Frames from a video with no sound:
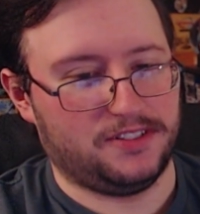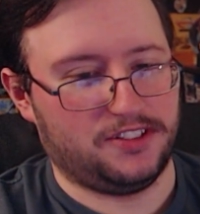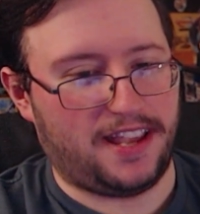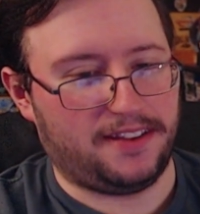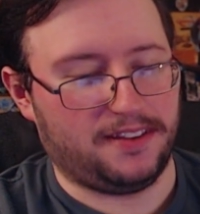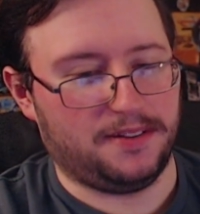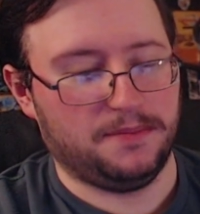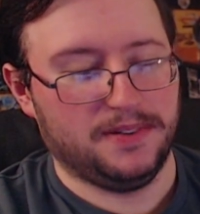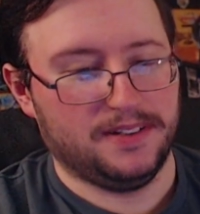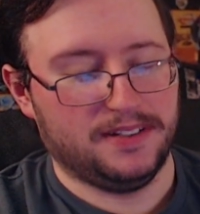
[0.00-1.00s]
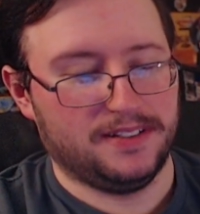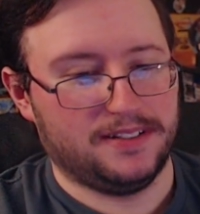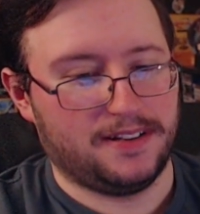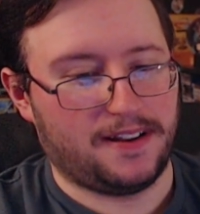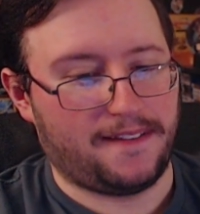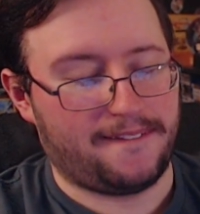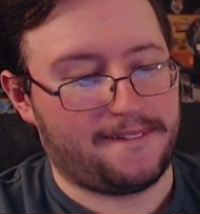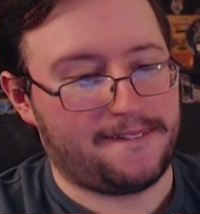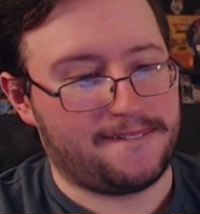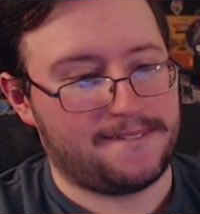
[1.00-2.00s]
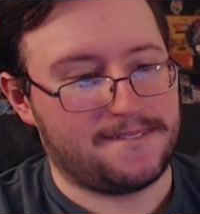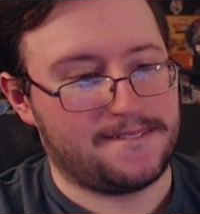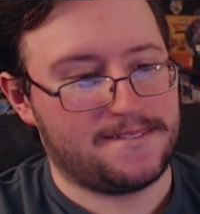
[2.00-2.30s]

but I joined the agency